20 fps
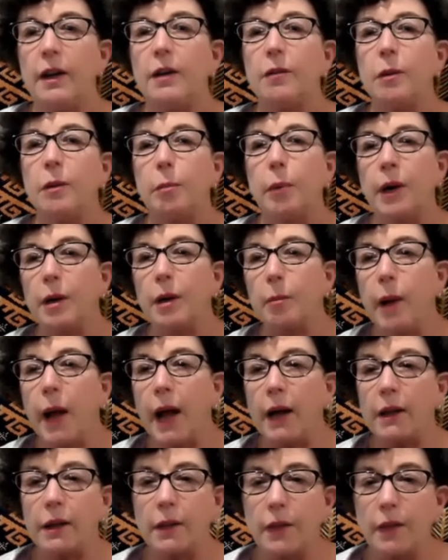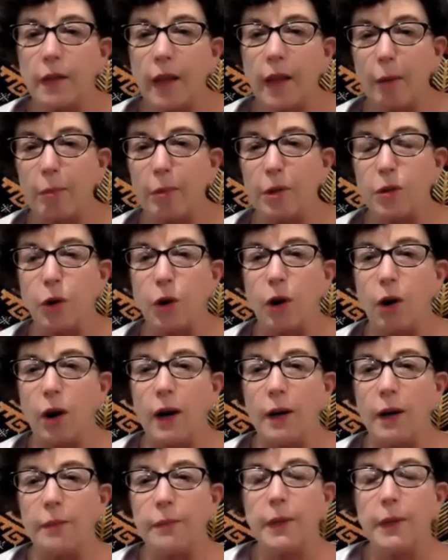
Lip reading: We bring them back to the laboratory.